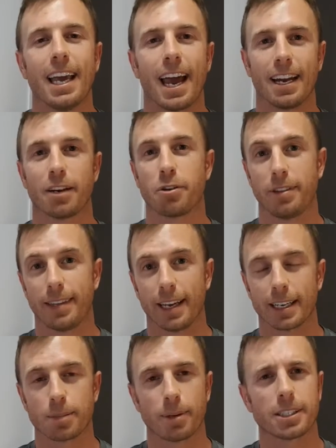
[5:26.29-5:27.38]
and a good thing,
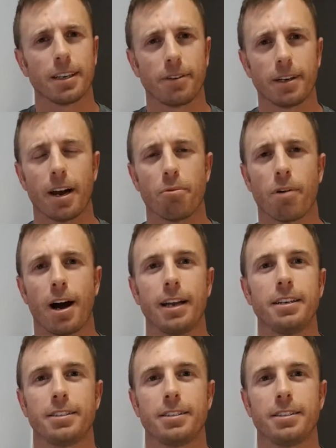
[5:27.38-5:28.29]
especially if you don't run.